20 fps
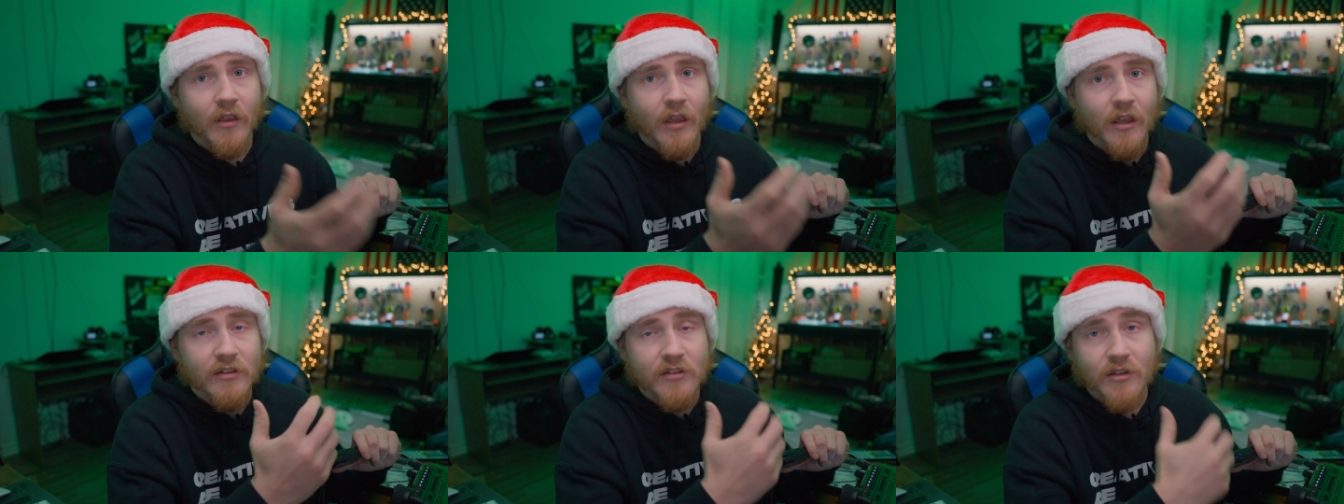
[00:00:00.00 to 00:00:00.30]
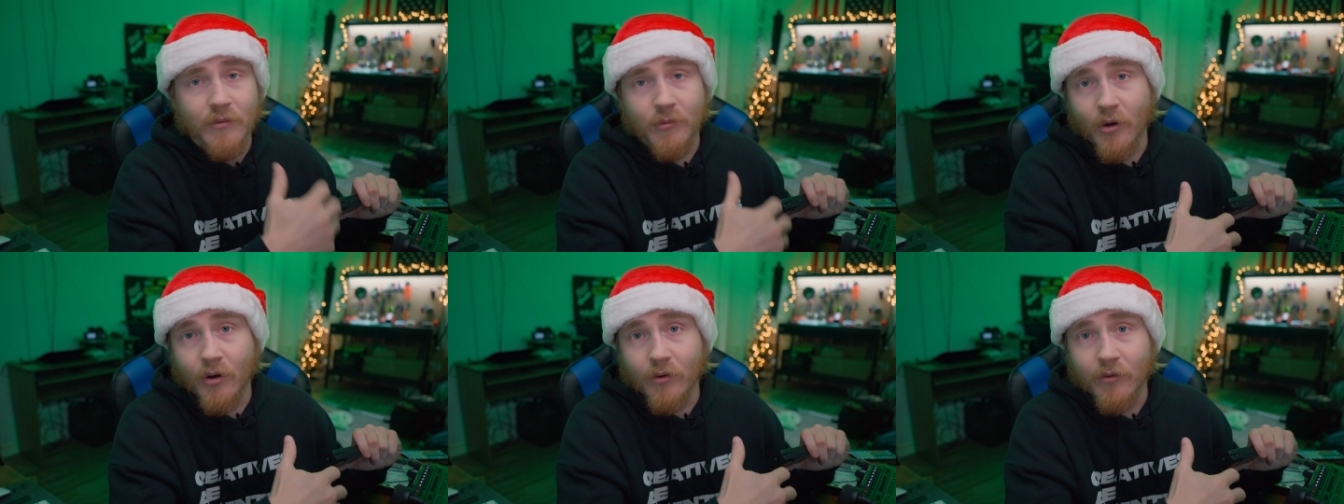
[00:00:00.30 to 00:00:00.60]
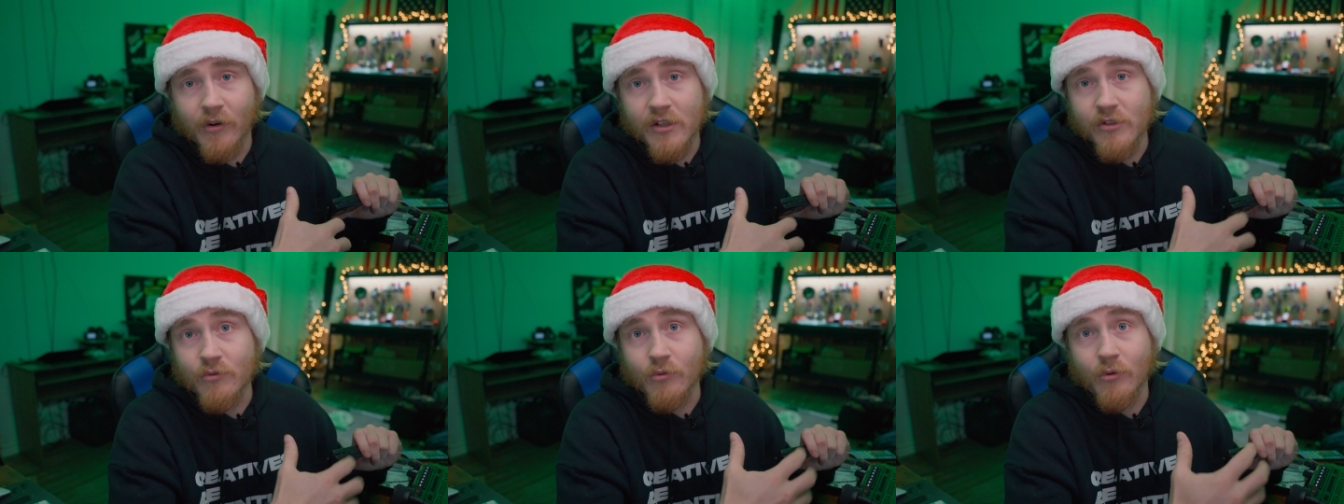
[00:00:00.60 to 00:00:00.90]
The S W R
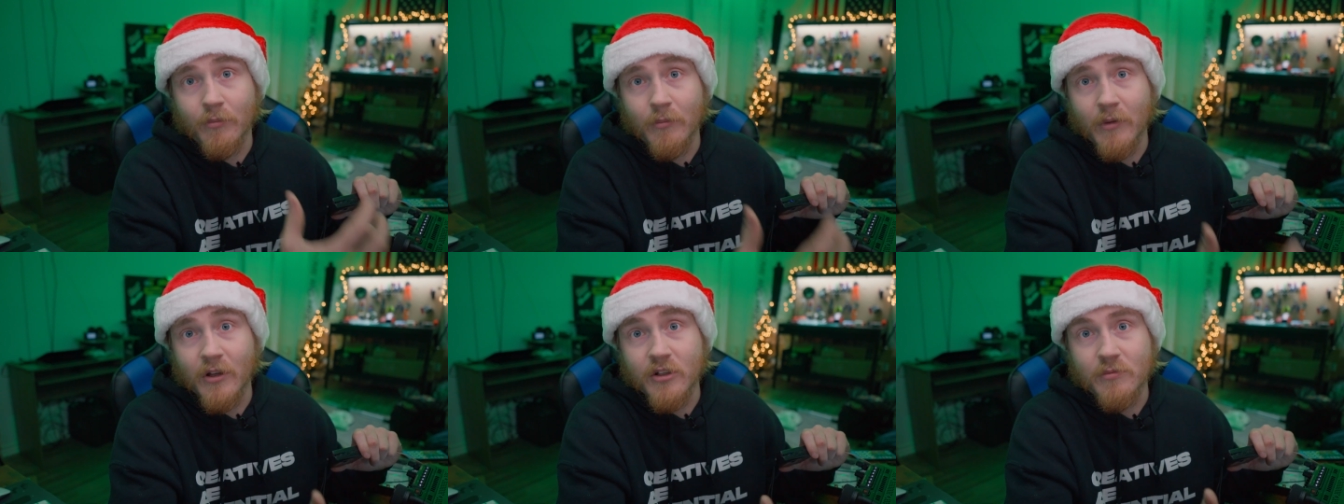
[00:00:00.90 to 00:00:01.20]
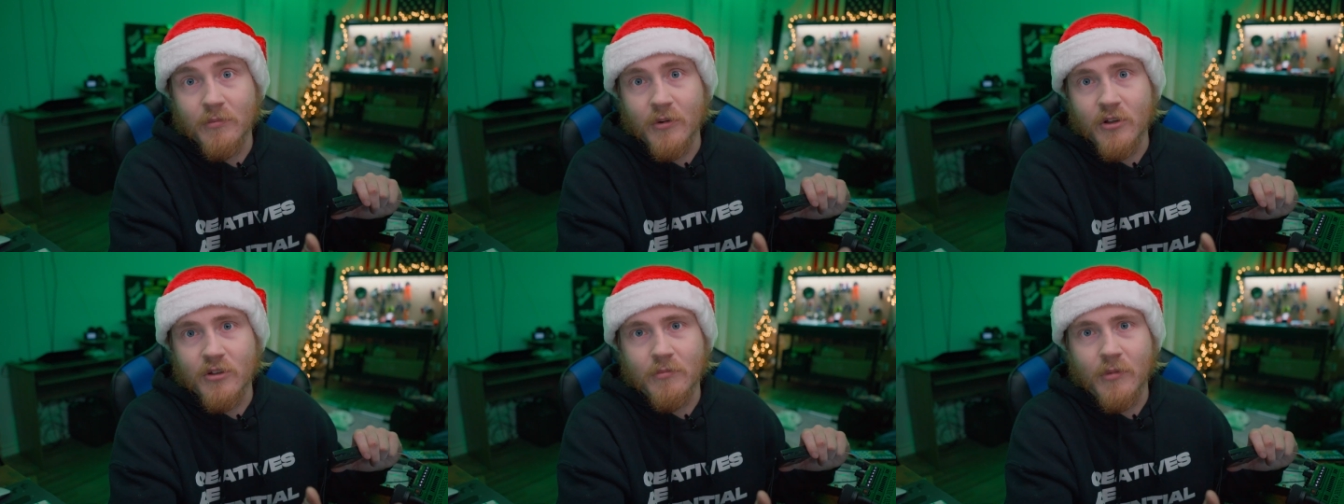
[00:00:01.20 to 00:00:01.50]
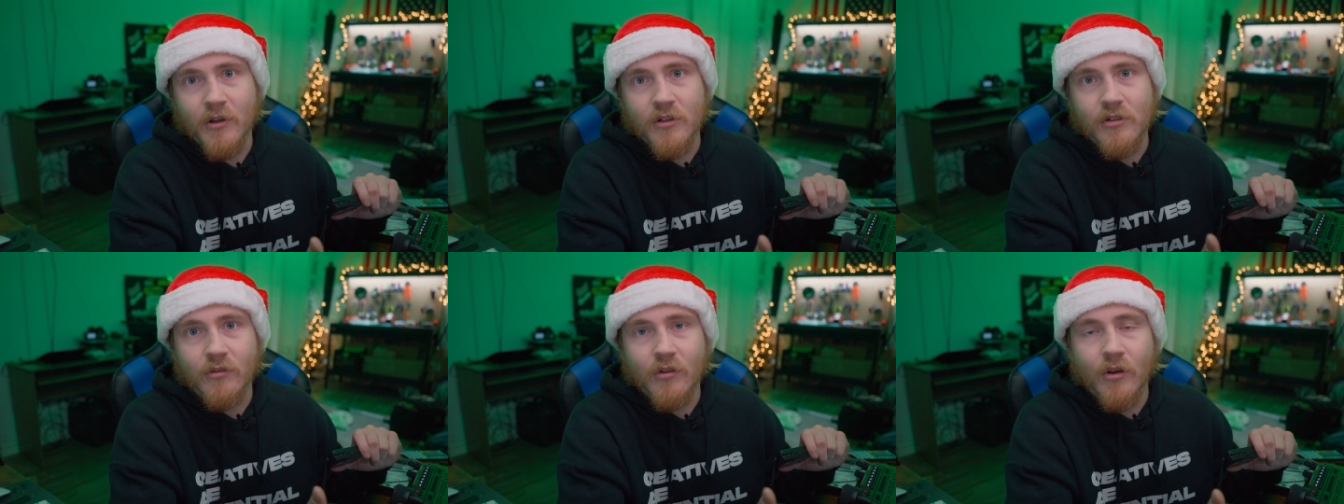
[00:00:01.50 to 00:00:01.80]
readings were much, much,
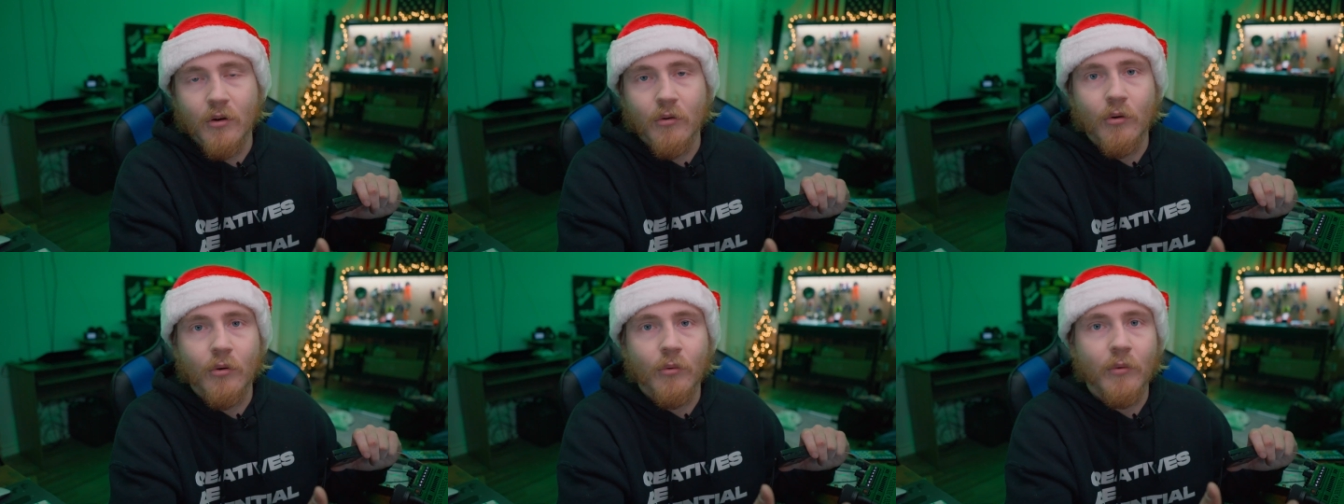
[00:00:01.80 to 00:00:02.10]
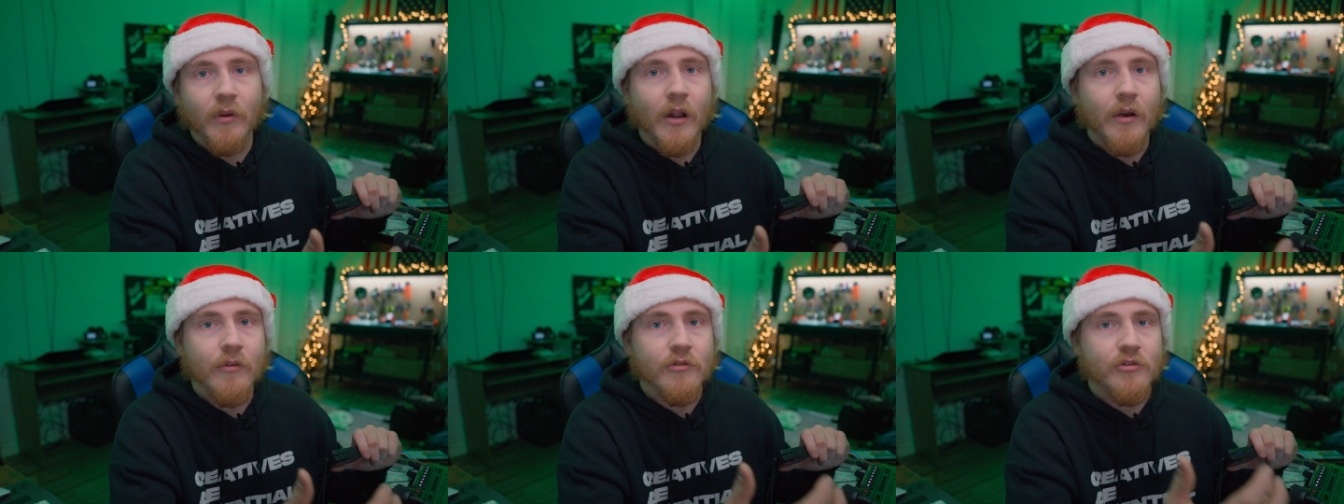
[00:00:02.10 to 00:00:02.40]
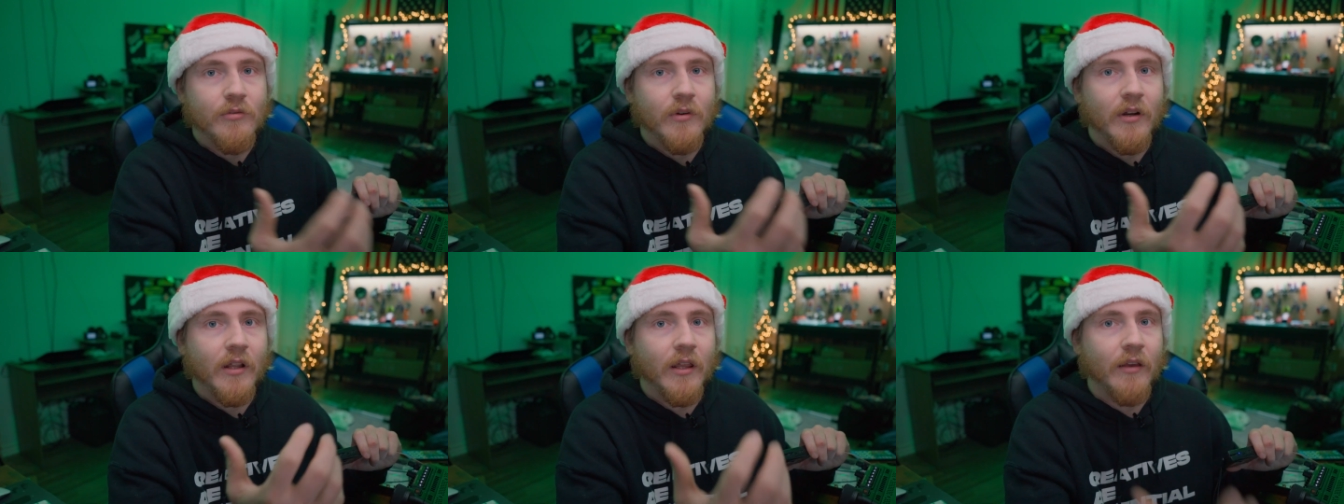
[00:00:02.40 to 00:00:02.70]
much lower when I
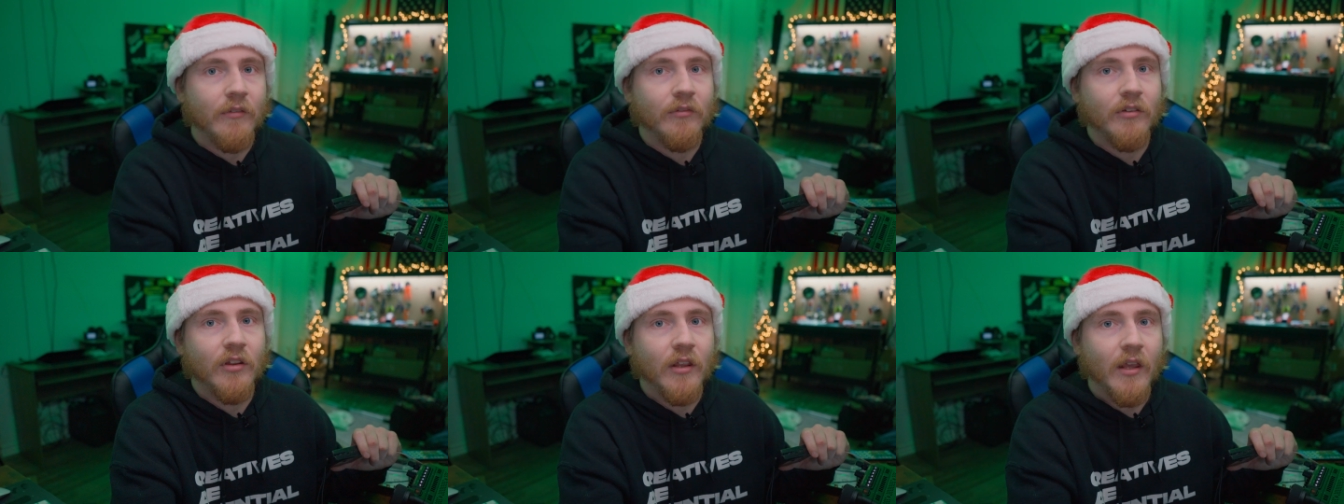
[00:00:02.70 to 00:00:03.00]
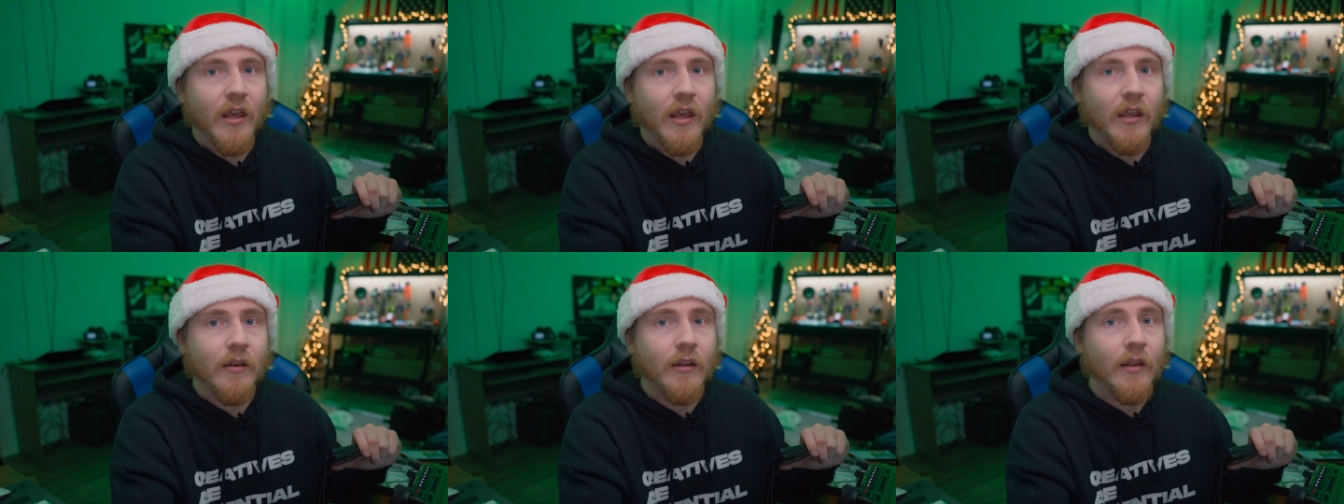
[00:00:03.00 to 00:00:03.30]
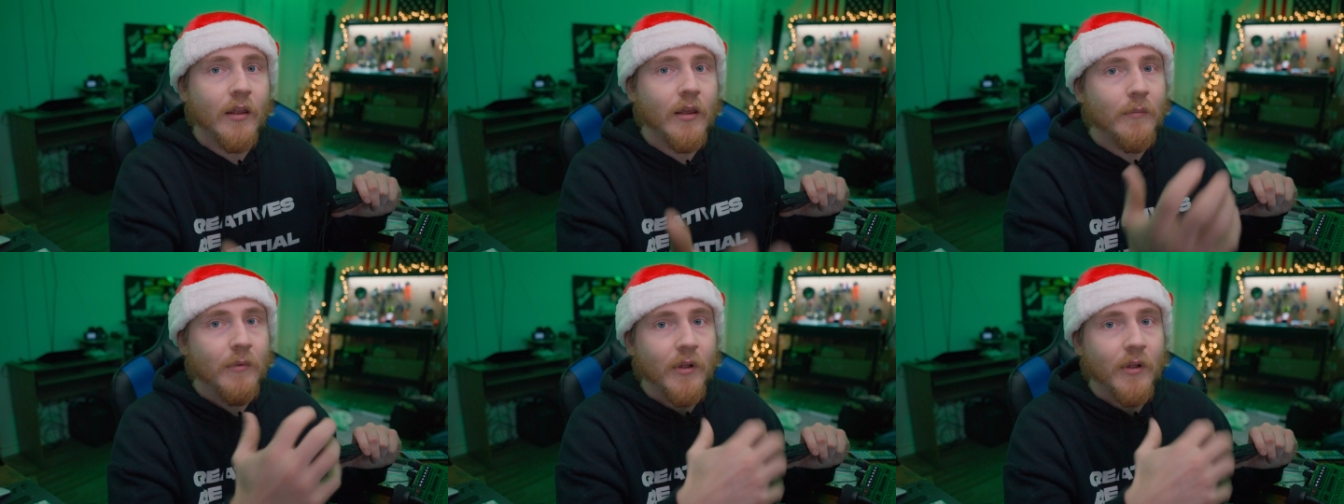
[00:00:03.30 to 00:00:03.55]
was running F T eight,